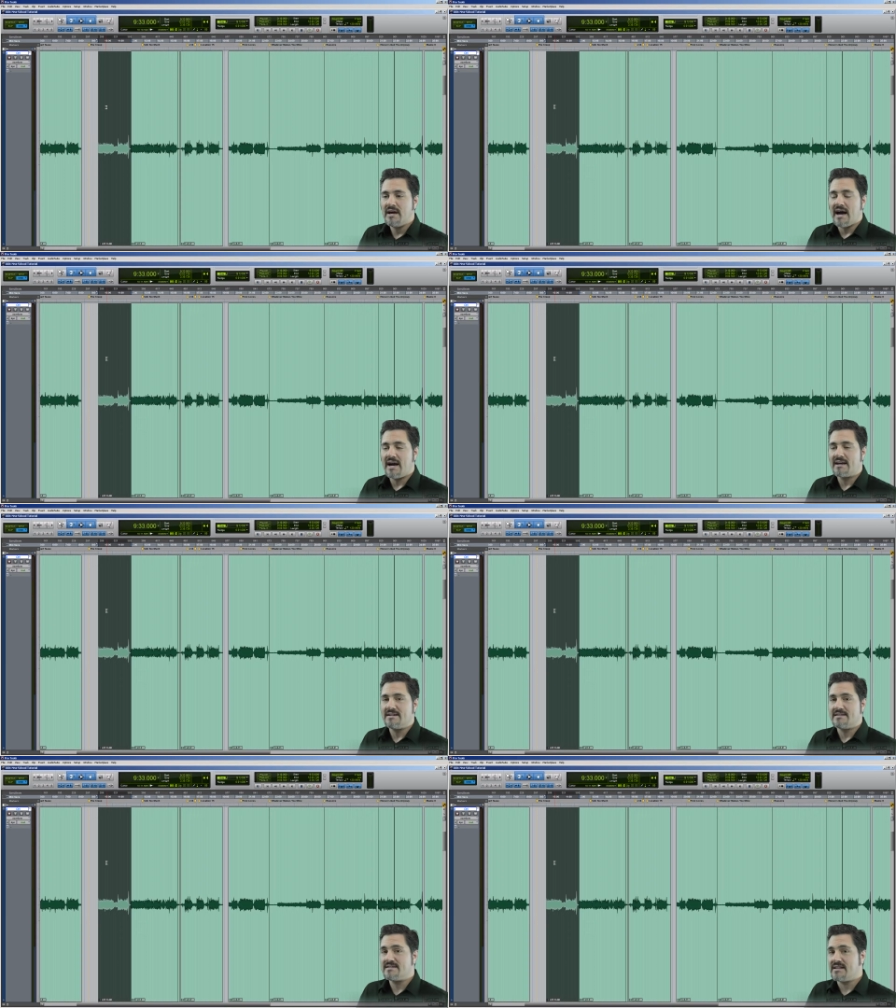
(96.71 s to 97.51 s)
I
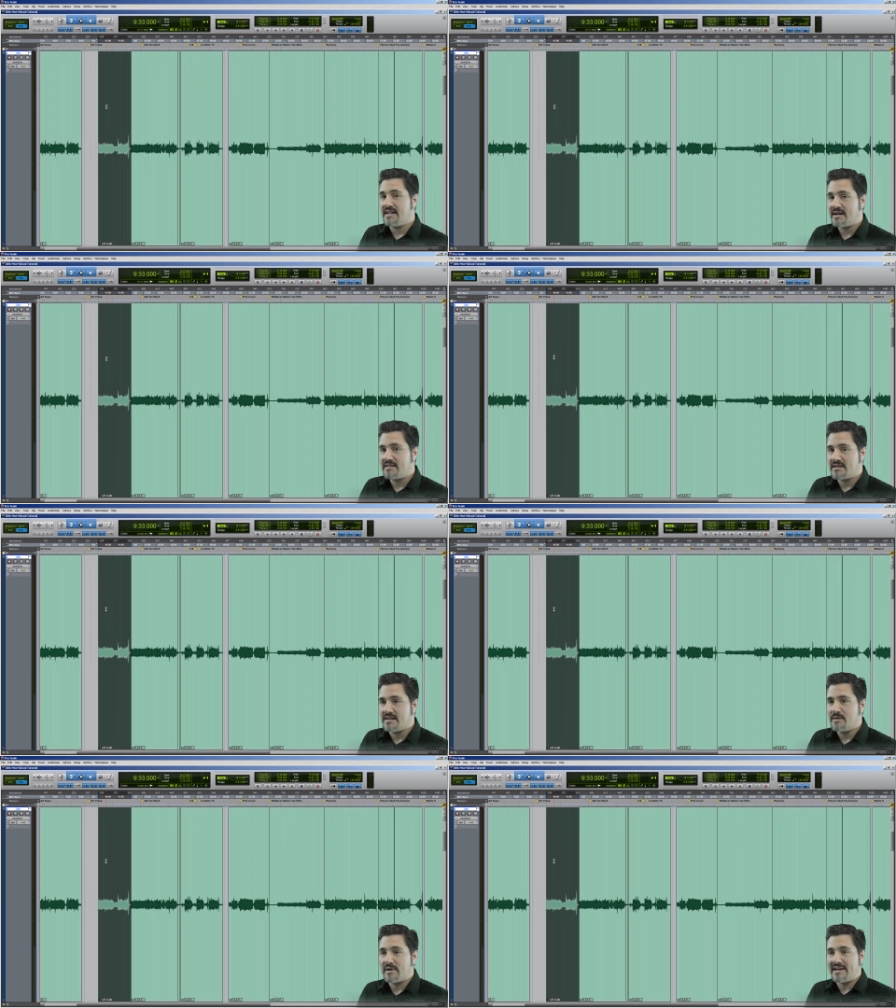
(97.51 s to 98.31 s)
can select the
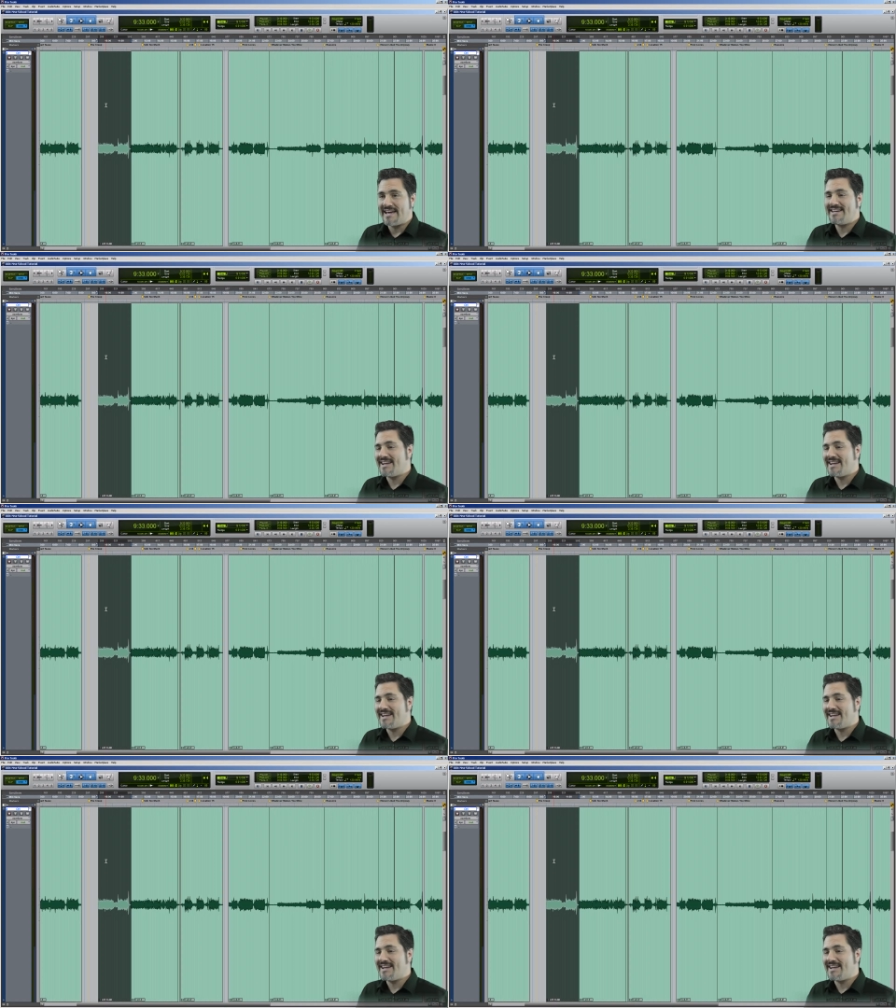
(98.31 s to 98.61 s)
clip again,